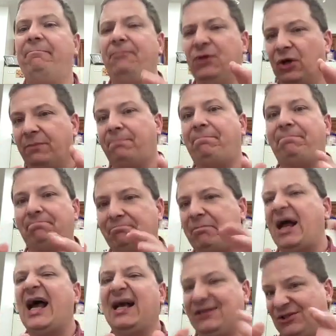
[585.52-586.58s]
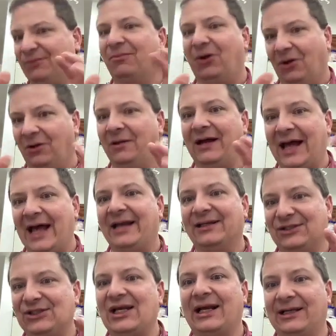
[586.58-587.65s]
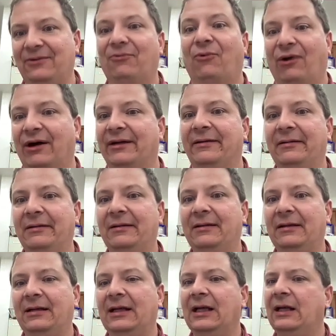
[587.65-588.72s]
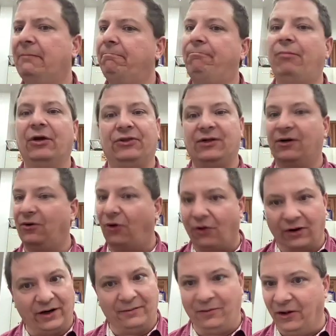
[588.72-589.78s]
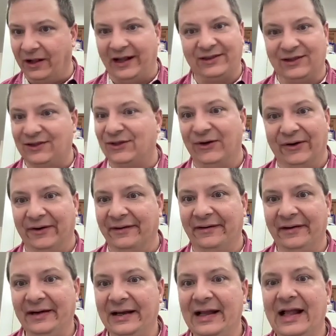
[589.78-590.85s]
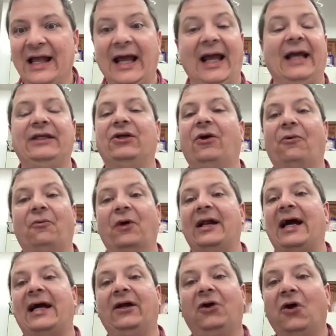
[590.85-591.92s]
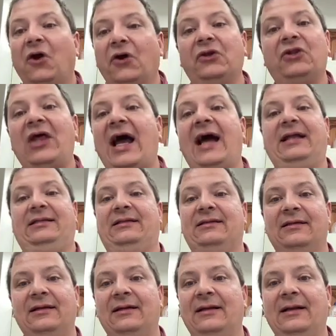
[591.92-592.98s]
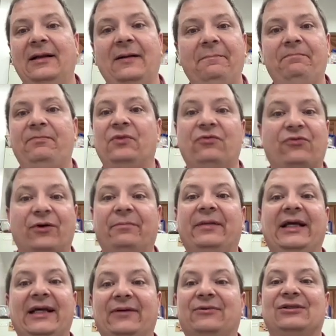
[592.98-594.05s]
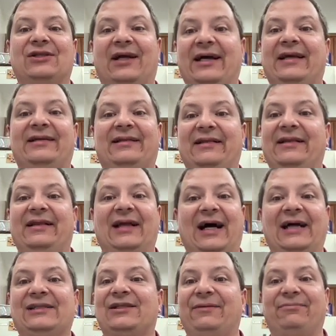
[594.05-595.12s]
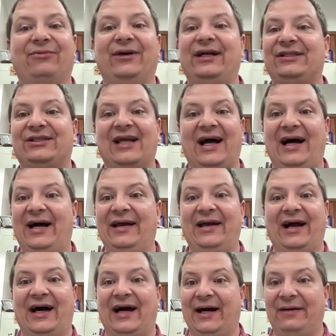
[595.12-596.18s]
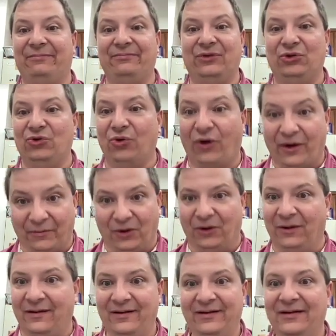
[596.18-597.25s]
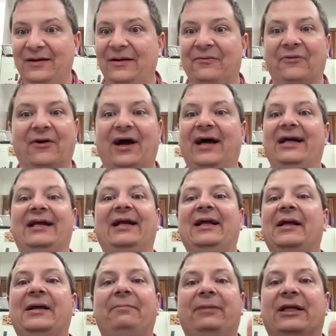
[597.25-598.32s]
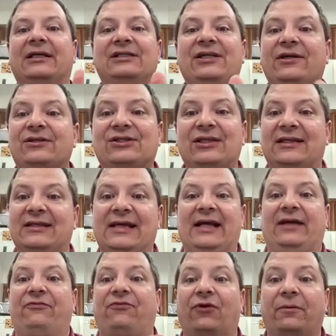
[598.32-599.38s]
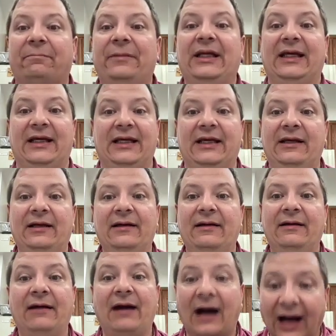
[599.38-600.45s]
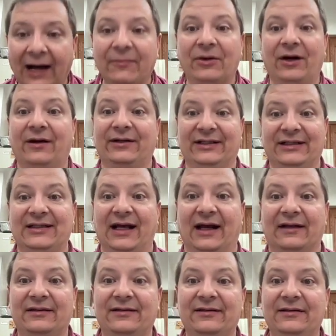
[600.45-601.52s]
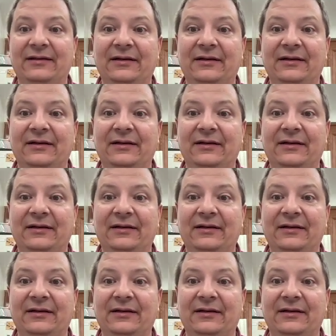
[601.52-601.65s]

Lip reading: They're passable at a second one, but they're horrible at the third. And, when I heard that, for me, it was like, I said, praise God, I'm normal, right? Because here's the thing, for me, I'm an architect.